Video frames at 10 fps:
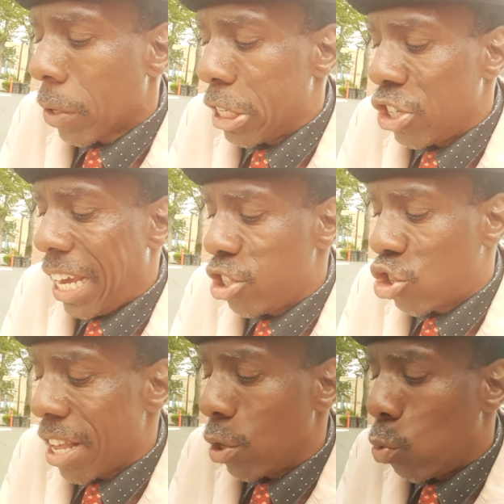James
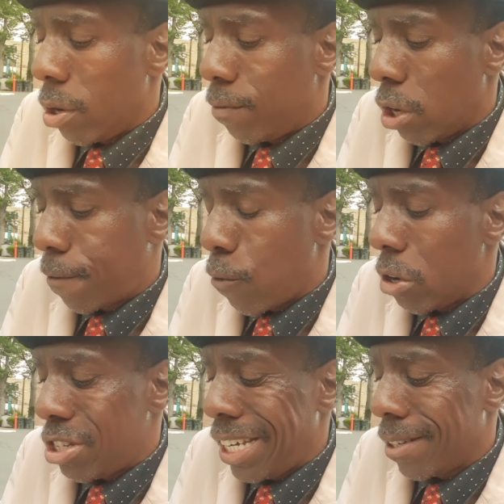chapter 1, verse
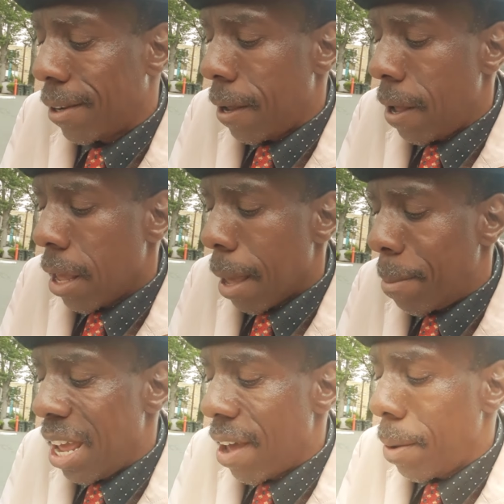14.
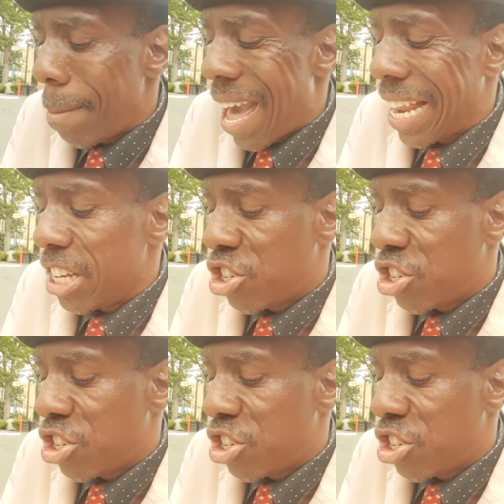But every man is